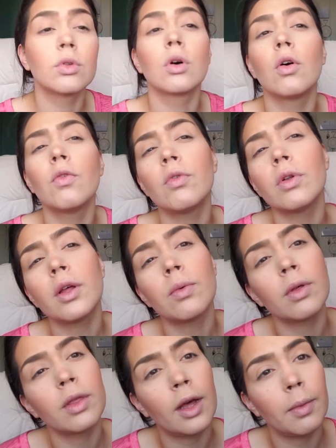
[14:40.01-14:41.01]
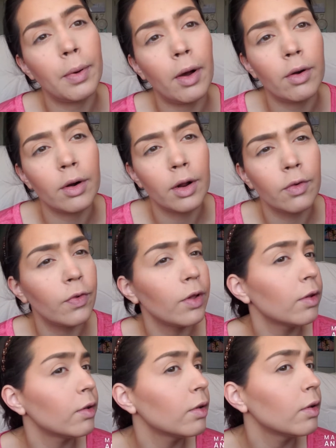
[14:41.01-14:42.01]
So hopefully with that powder, I
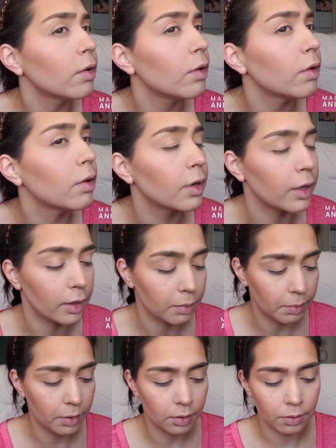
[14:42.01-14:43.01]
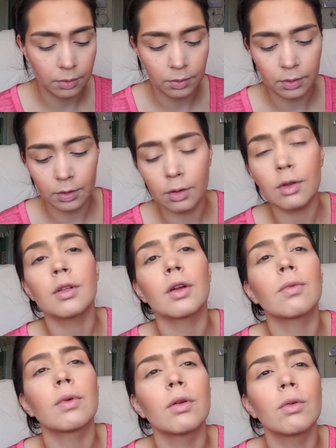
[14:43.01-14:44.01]
feel like my nose looks like
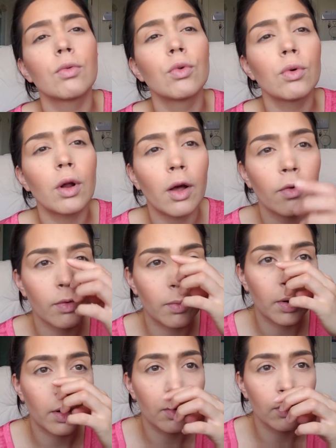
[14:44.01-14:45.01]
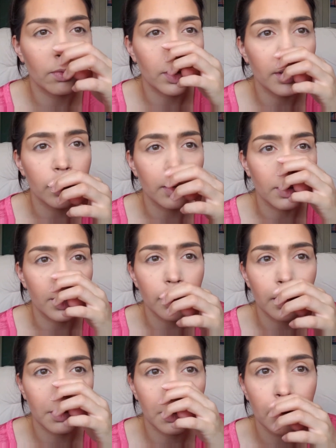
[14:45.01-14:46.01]
Rudolph the Red-Nosed Reindeer right
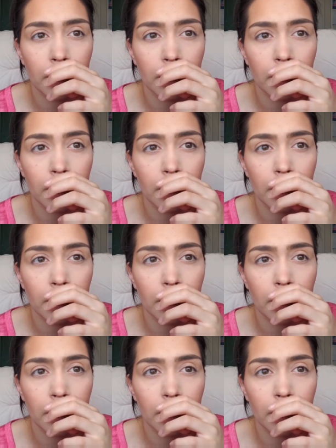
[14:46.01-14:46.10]
now.